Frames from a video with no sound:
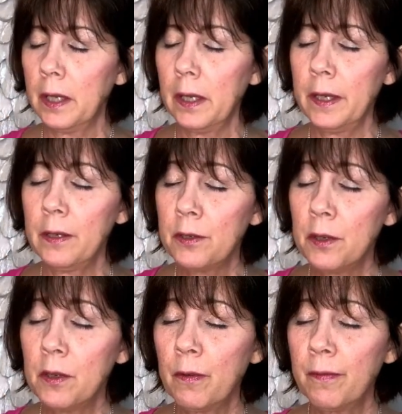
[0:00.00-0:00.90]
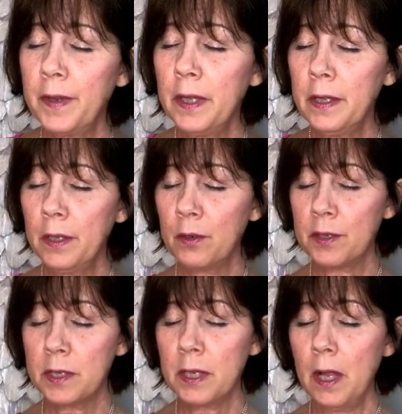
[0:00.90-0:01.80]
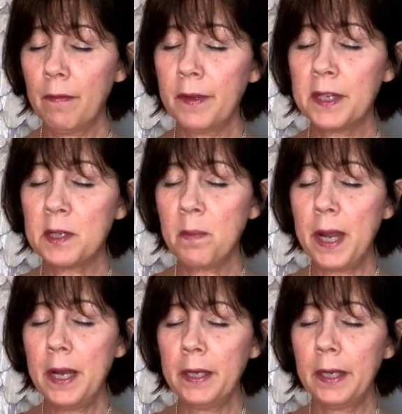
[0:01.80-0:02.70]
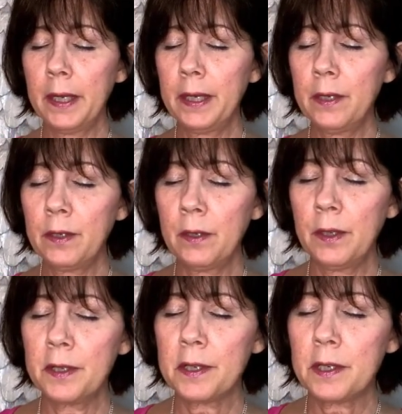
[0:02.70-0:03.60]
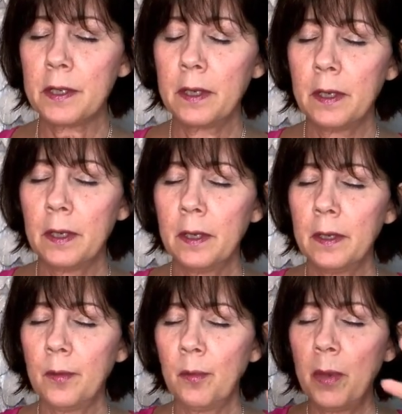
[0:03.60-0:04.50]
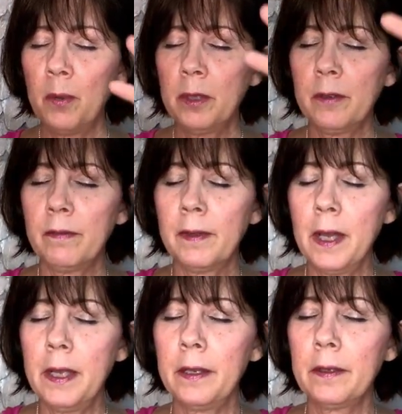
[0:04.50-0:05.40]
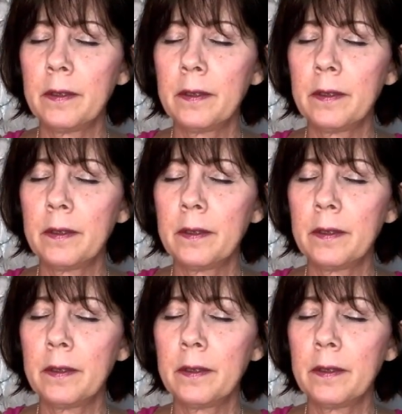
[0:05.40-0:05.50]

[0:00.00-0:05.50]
And so you're feeling yourself expanding into this bubble of light.